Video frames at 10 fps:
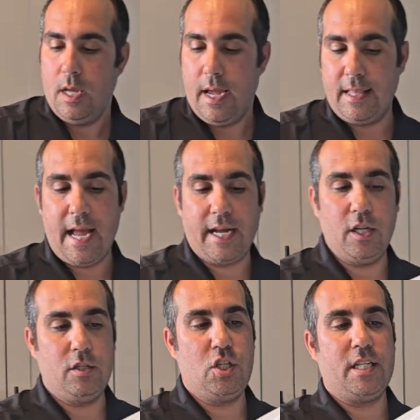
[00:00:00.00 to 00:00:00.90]
And that
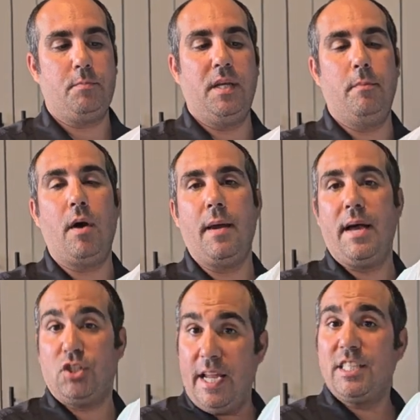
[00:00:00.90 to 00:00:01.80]
could just be my
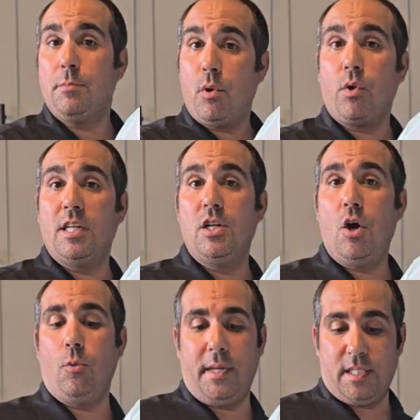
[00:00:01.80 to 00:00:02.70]
imagination, but we're going to
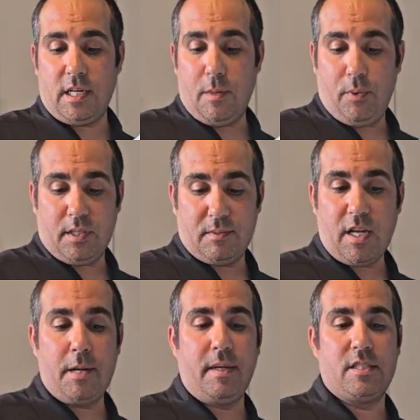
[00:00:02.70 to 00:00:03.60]
know because I'm going to put them
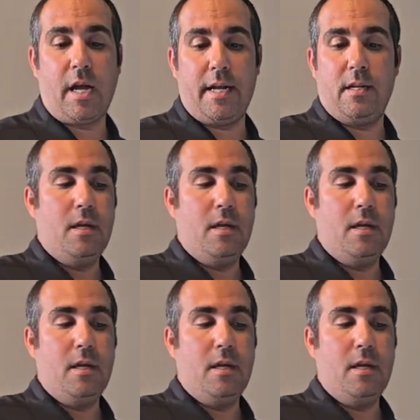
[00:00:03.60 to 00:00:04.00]
side by side.